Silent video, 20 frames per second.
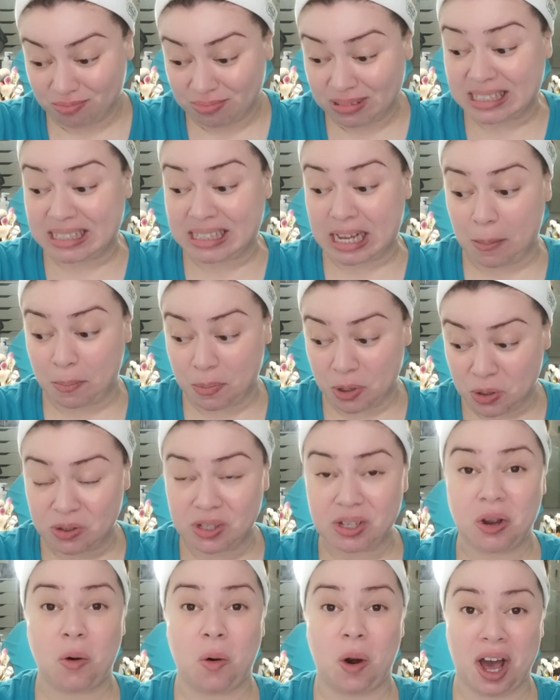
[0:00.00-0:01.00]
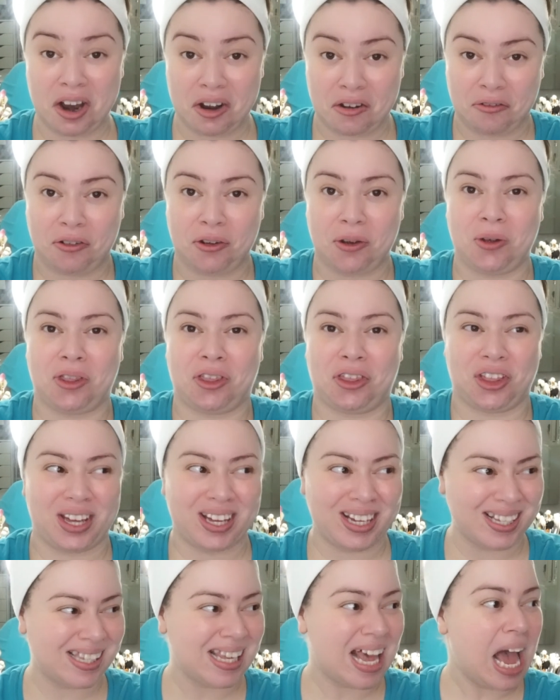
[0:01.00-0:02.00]
stop using quite a few
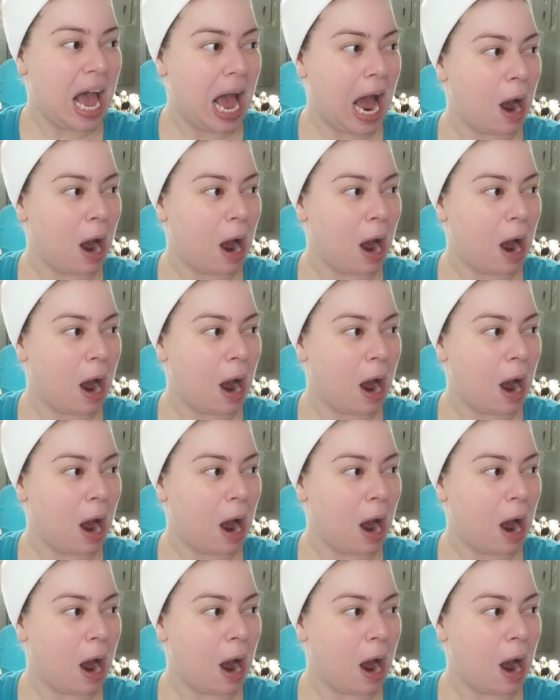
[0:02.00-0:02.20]
things.